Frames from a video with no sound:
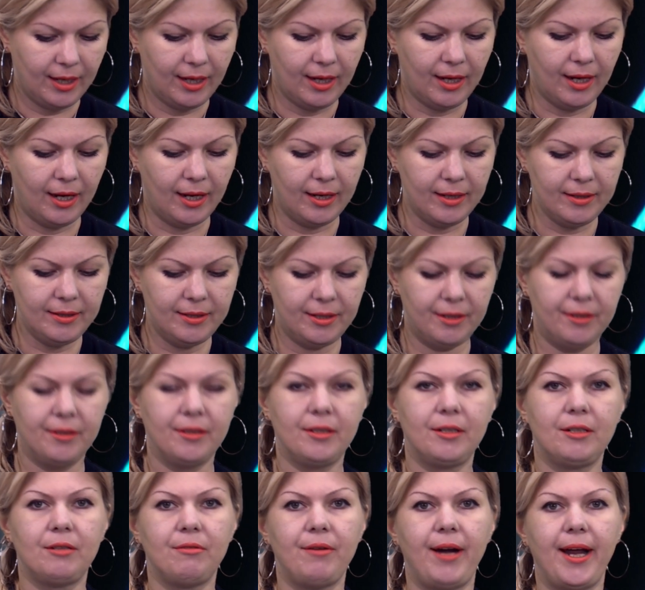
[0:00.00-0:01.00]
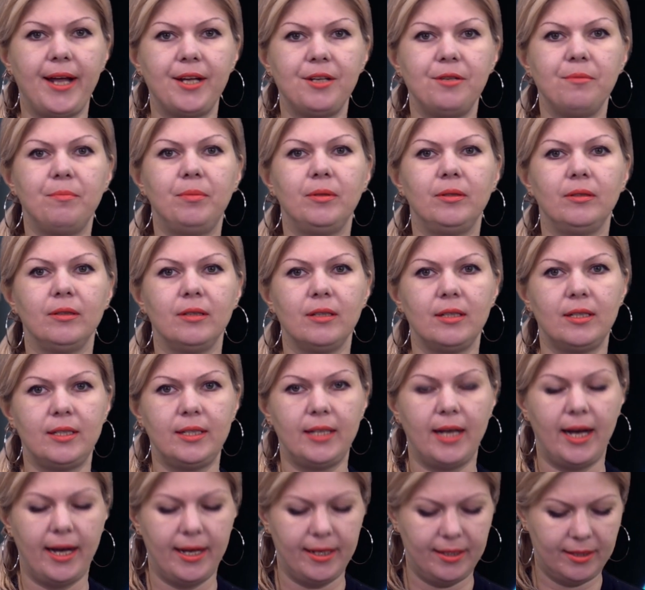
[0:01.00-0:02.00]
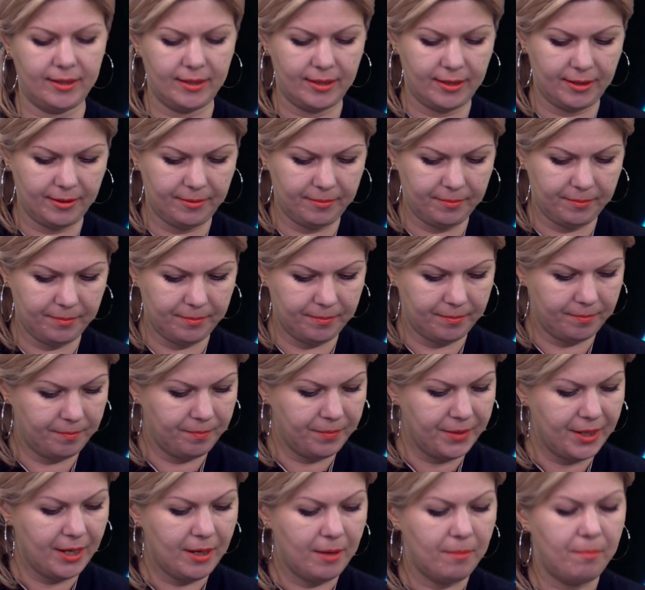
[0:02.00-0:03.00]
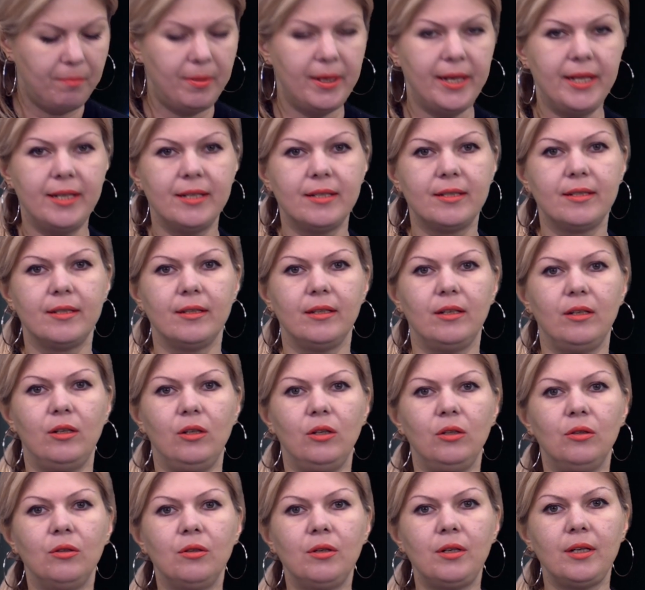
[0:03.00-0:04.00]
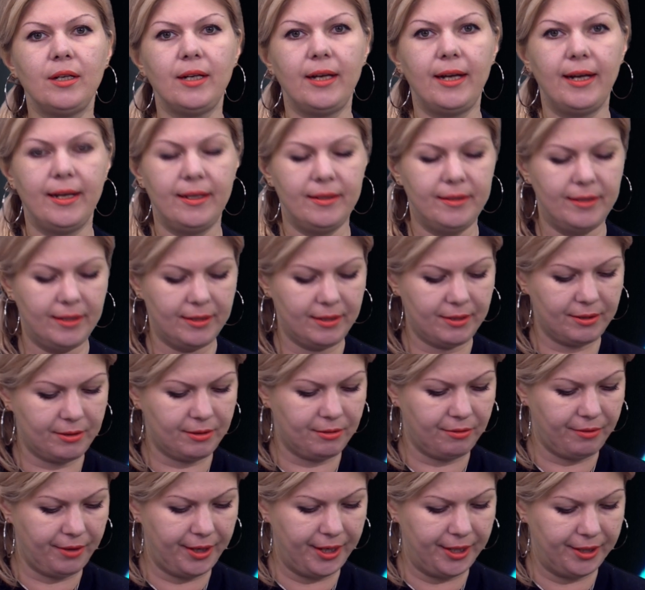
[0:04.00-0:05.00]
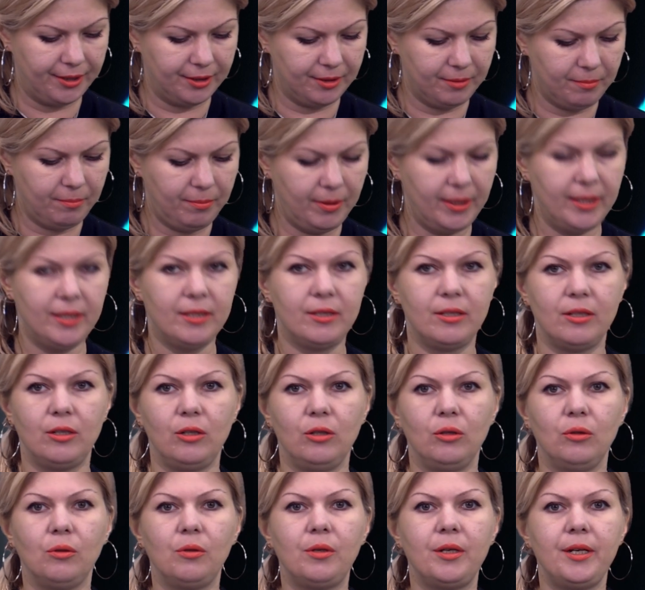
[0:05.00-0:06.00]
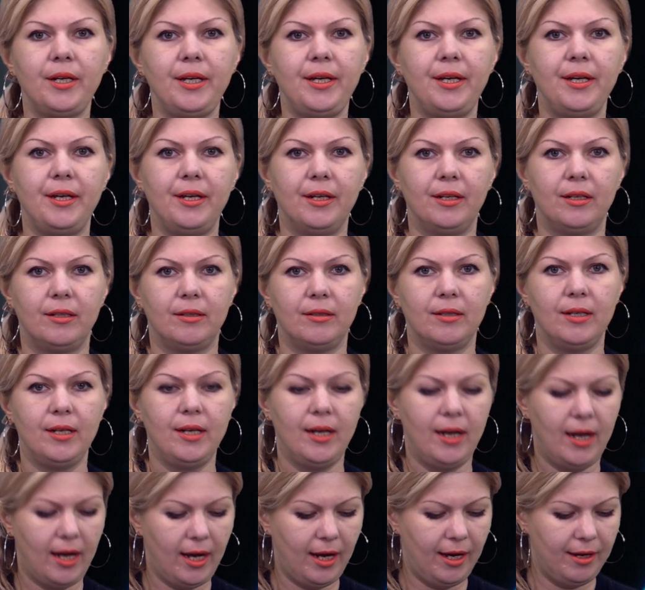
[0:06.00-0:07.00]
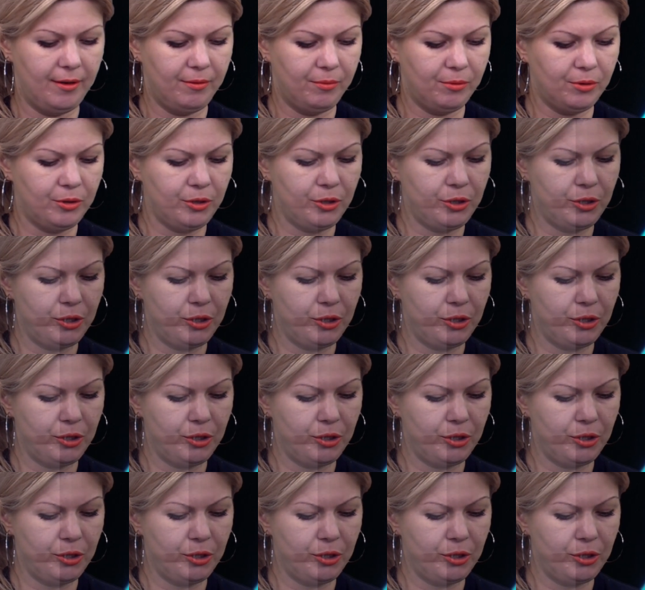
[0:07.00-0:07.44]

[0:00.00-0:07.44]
other credible sites. Please look at the screen. Please look here. I want